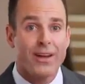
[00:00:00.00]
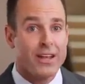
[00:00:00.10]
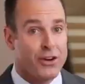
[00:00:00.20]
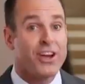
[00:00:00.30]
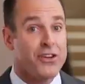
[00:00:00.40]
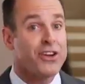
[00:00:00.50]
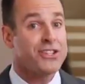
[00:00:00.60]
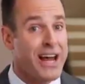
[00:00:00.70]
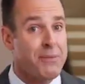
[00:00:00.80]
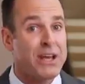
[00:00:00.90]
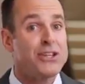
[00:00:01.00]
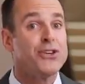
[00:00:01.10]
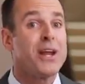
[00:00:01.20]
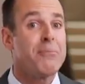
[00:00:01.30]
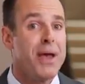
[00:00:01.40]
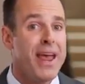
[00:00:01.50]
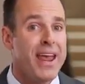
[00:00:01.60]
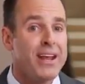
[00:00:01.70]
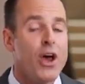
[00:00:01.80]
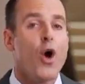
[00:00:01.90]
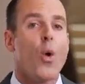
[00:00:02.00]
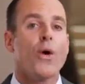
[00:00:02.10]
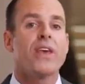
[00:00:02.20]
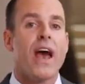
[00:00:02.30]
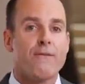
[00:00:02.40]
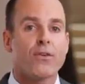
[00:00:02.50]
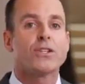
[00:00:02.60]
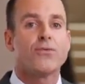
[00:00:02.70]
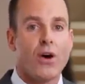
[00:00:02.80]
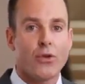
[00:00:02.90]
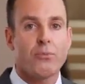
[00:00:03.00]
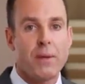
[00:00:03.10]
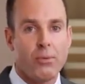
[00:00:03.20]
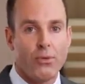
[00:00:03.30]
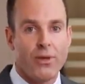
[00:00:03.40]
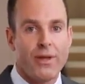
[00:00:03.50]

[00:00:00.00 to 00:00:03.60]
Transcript: You're excited because you're getting paid on the efforts of other people.